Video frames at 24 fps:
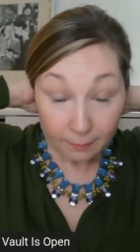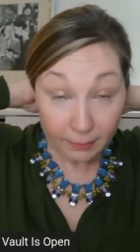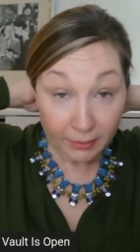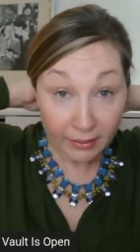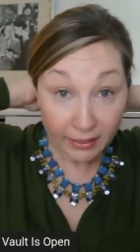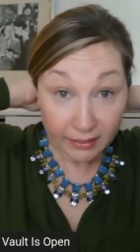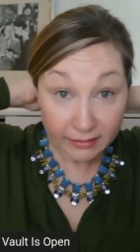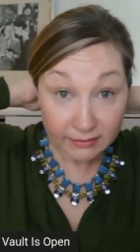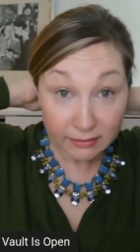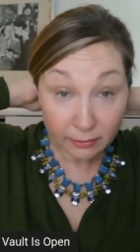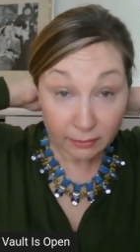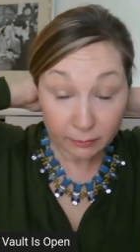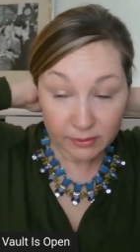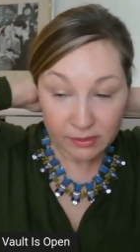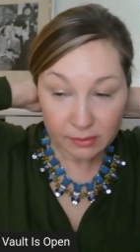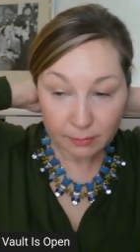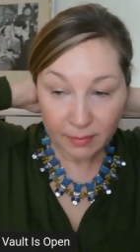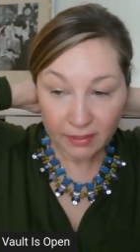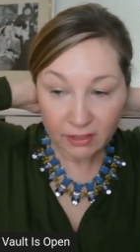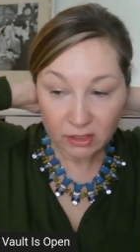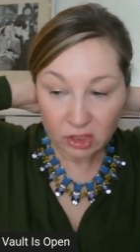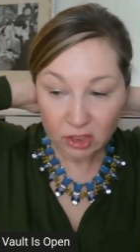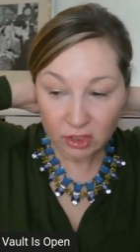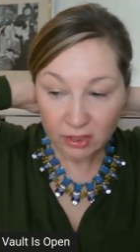But as I was
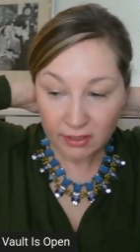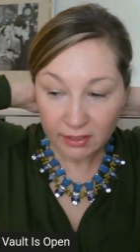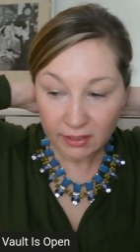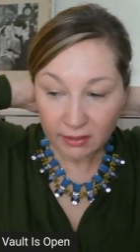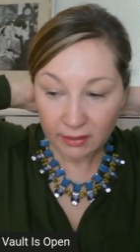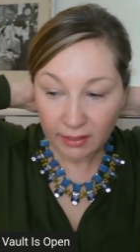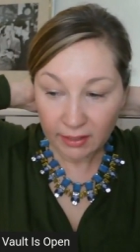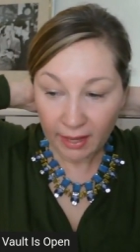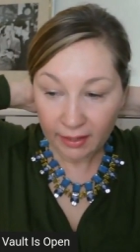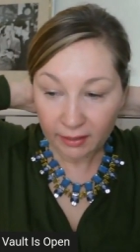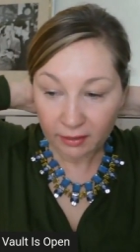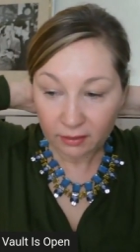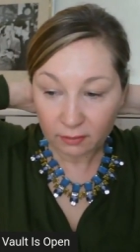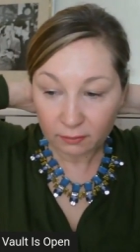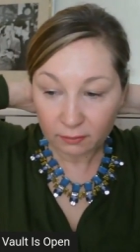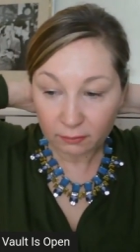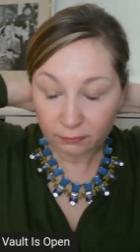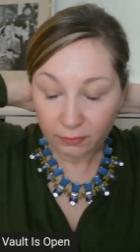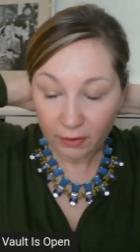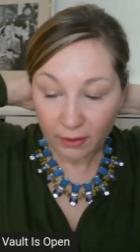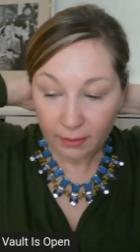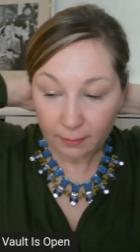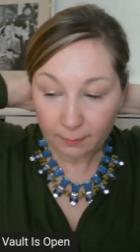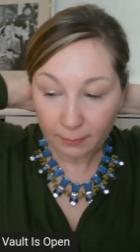mentioning, kind of
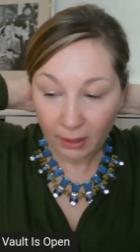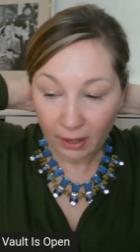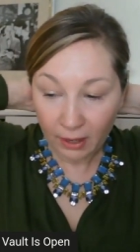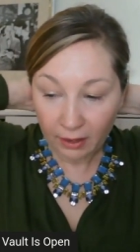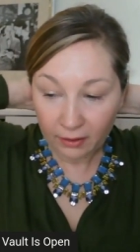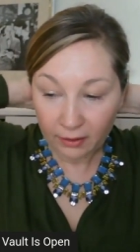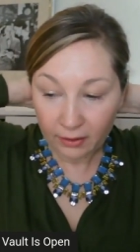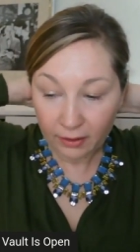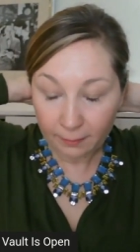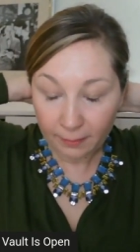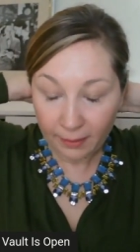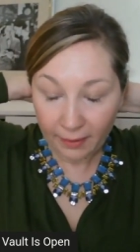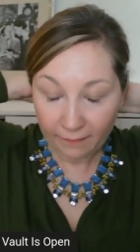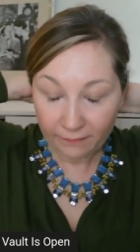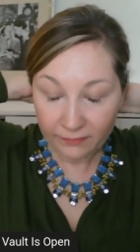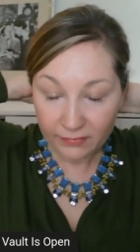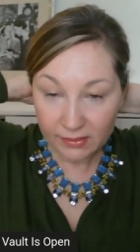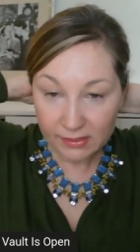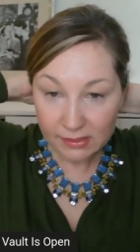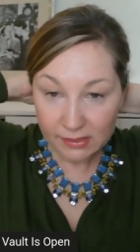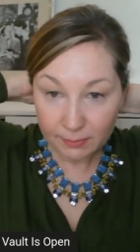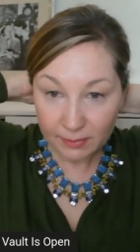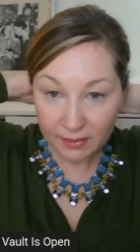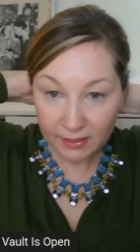the fun part about
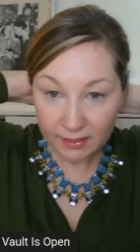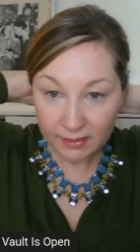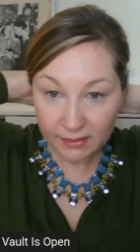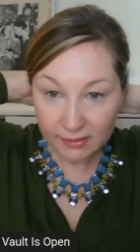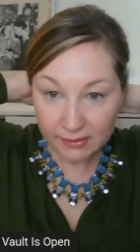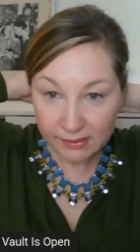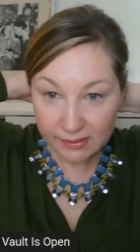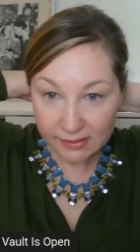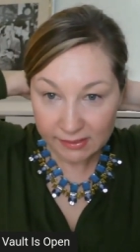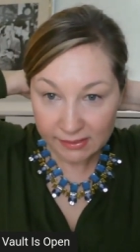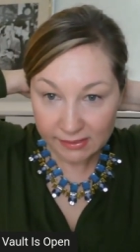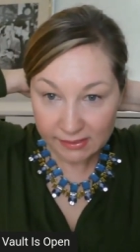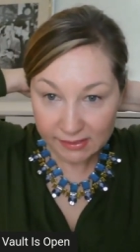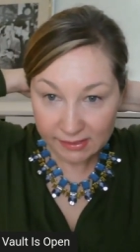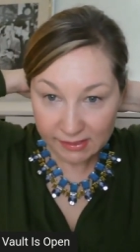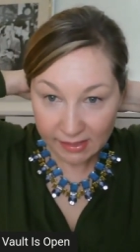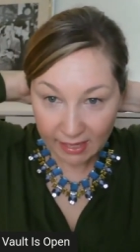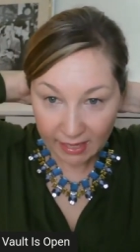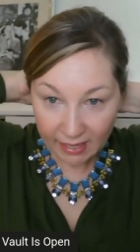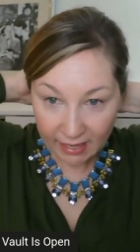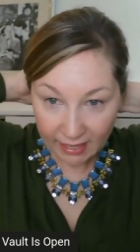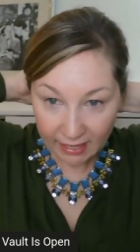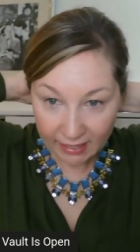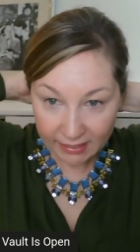this piece is
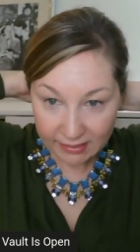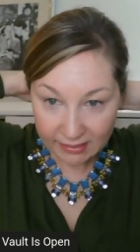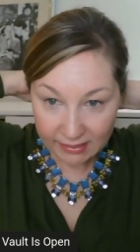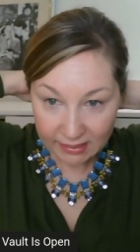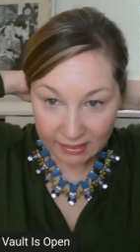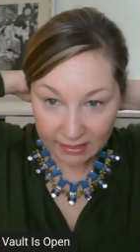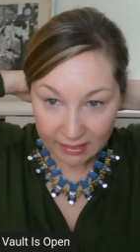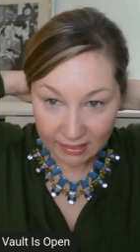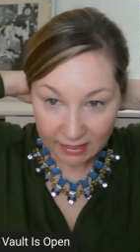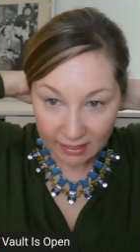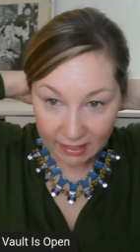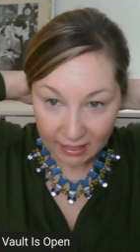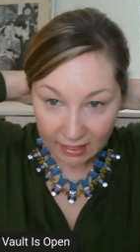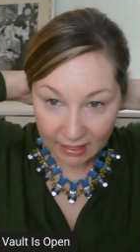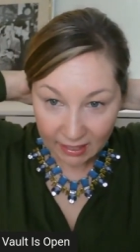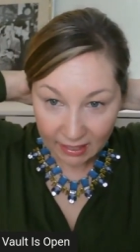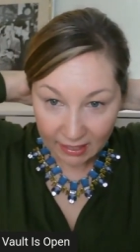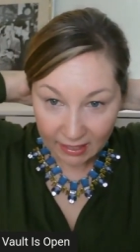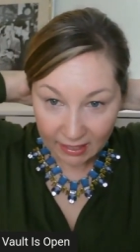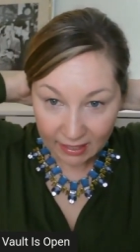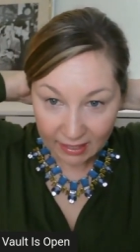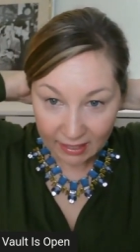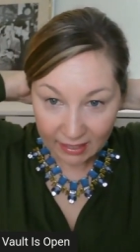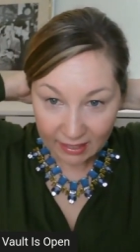that
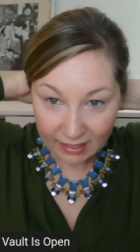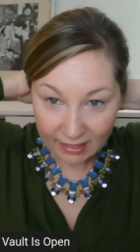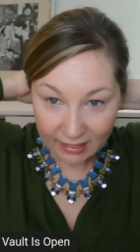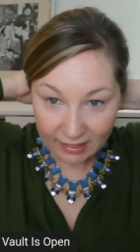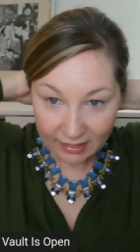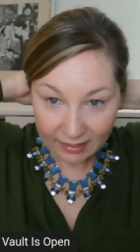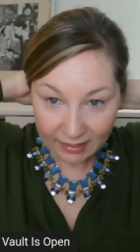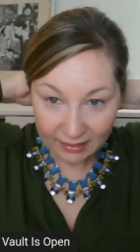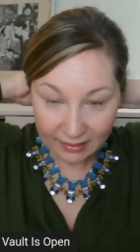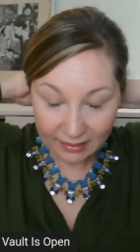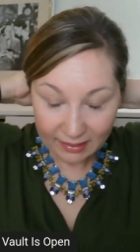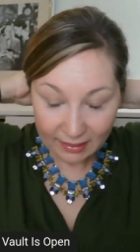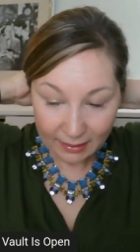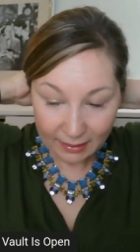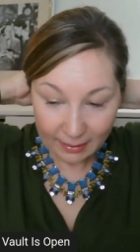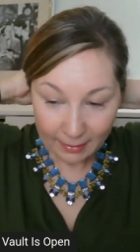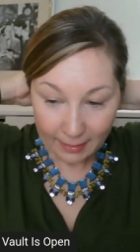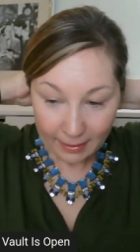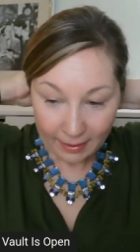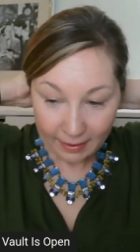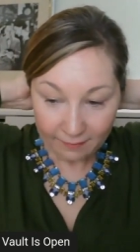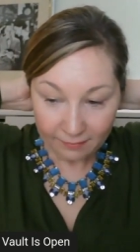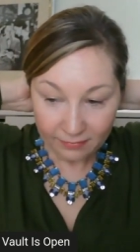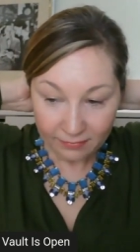uh,
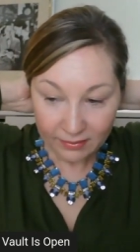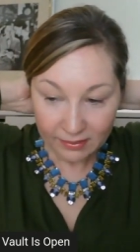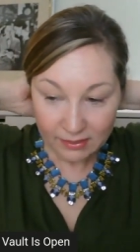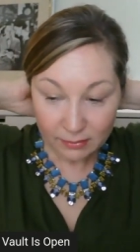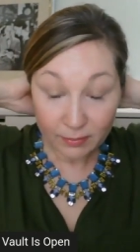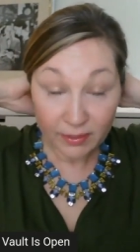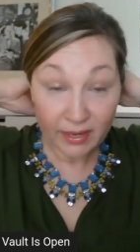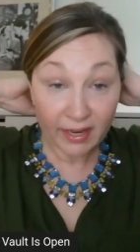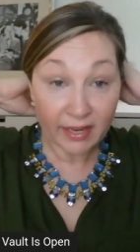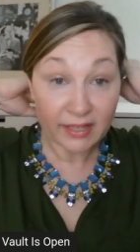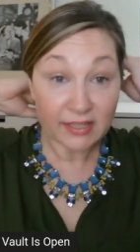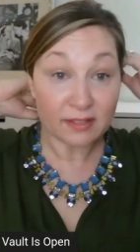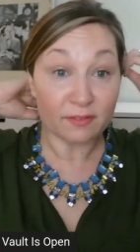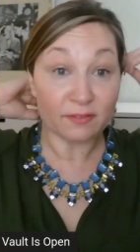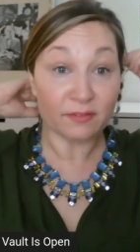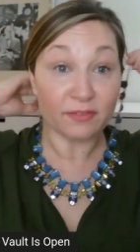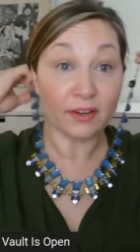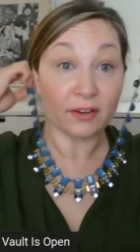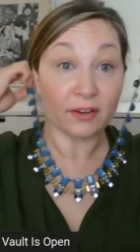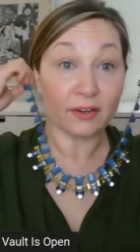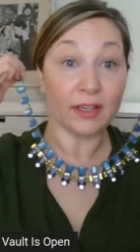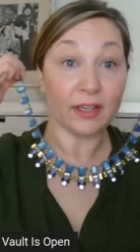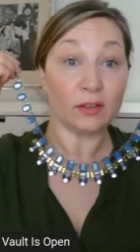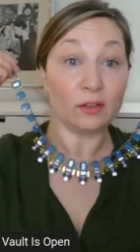this one has a
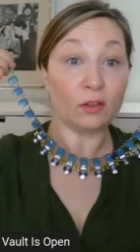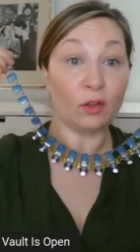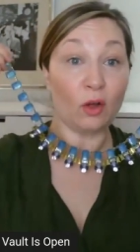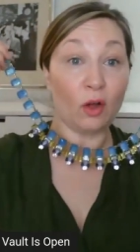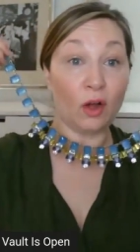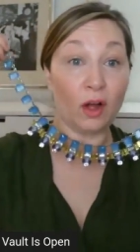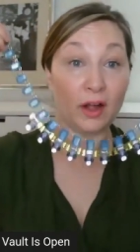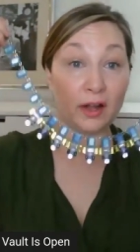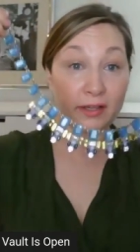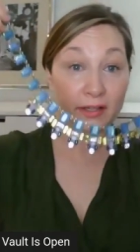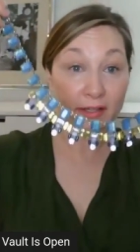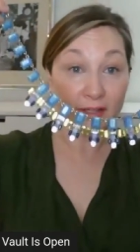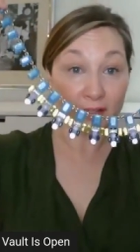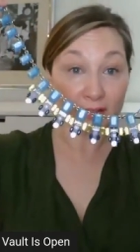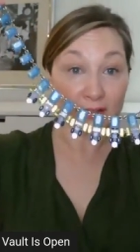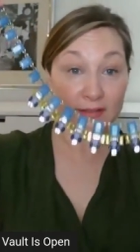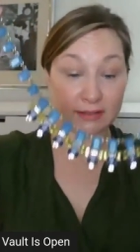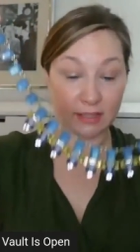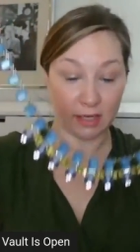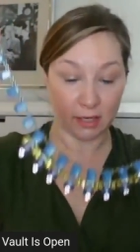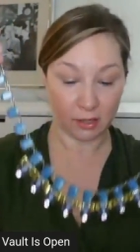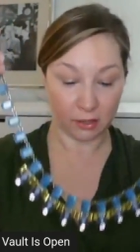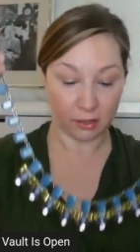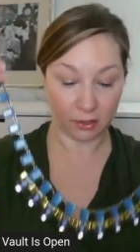very long
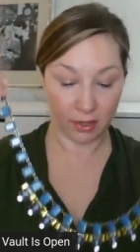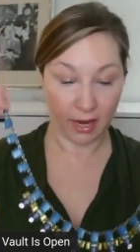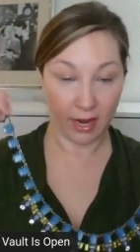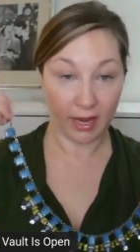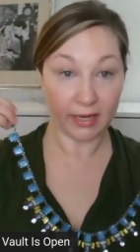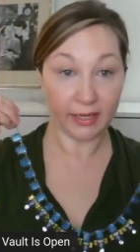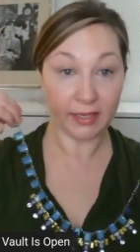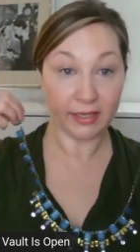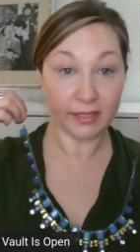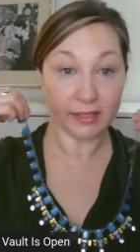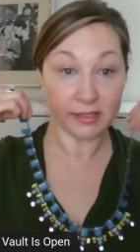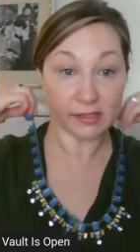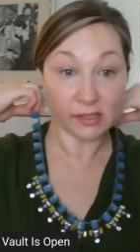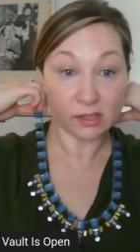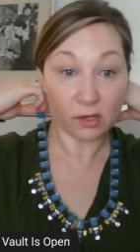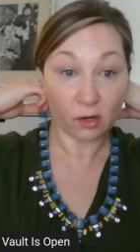extender on it.